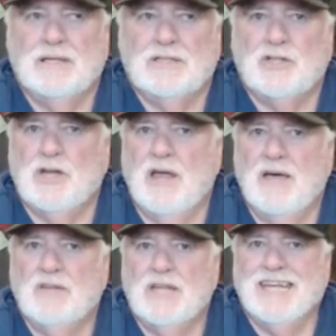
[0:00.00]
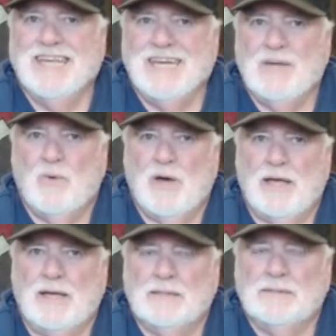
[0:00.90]
She loved it
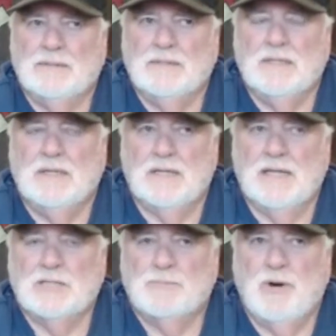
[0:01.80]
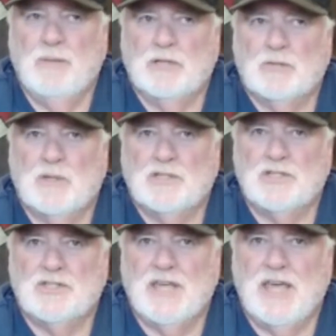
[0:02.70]
anyway. And that's pretty much what
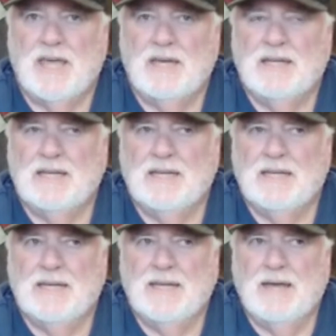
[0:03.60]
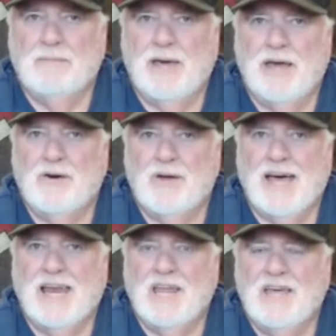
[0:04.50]
she said. It doesn't matter.
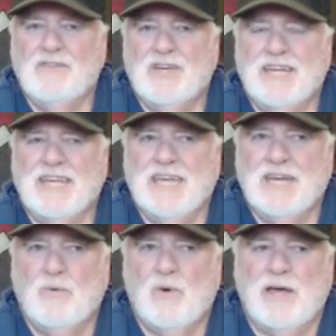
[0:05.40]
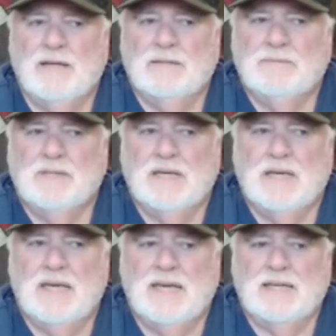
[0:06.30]
I love it anyway.
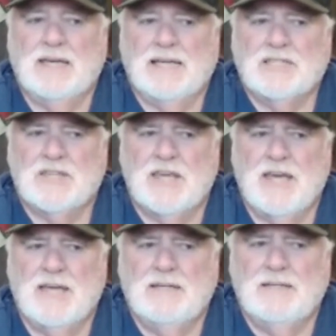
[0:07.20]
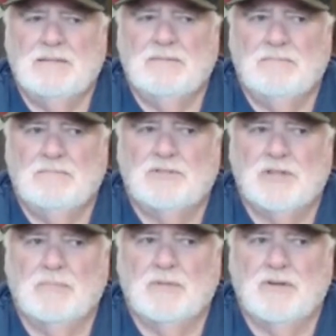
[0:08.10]
And I said
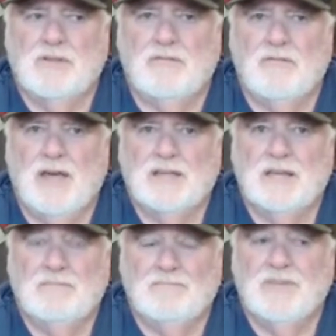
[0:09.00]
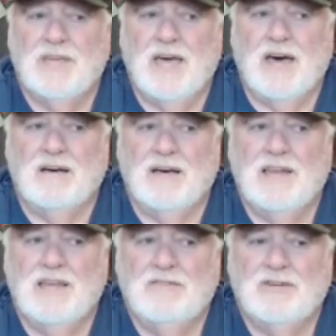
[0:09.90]
something to the effect that, yeah,
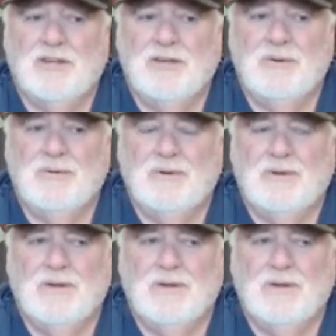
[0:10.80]
I love it too.